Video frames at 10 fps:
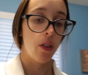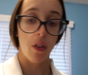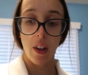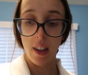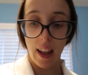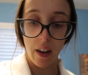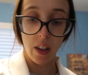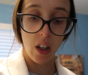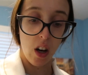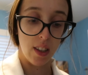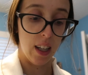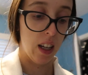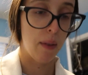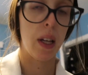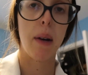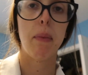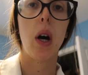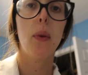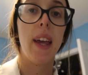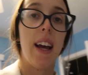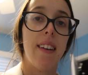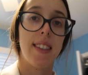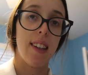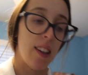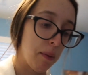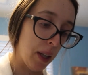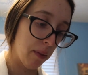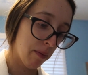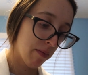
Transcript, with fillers: Rolling Loud content coming up. Oh wait, Eric's calling me.